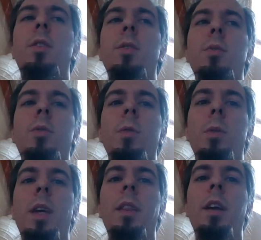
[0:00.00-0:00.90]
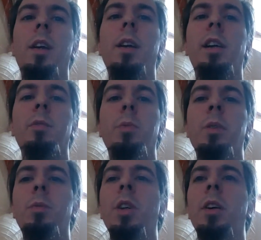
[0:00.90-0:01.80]
to get there, and we
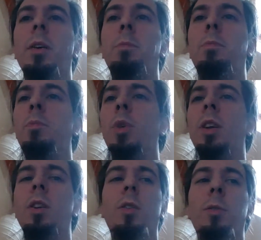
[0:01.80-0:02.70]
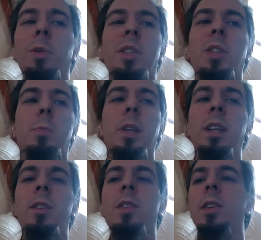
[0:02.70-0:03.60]
would end up, you know, with a split.